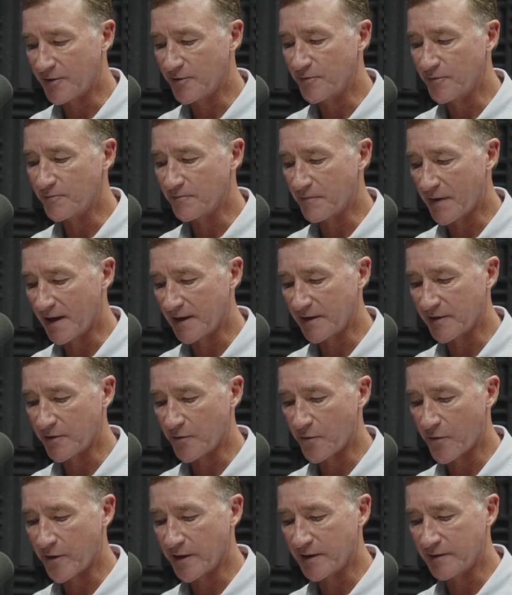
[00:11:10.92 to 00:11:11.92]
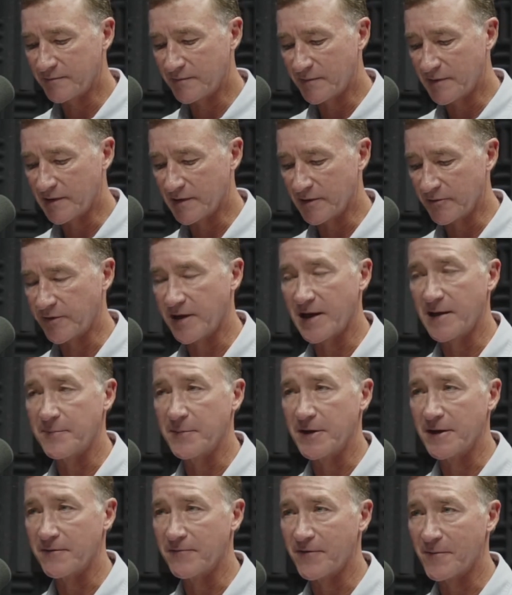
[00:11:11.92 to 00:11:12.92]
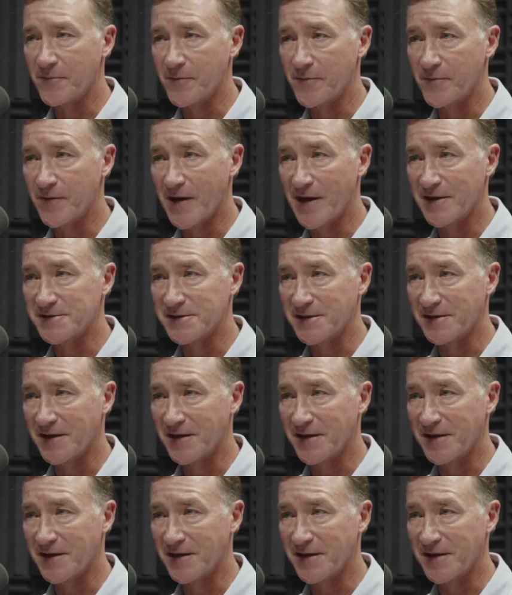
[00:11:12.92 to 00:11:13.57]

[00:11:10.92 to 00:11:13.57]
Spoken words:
myeloid leukemia, if I'm pronouncing that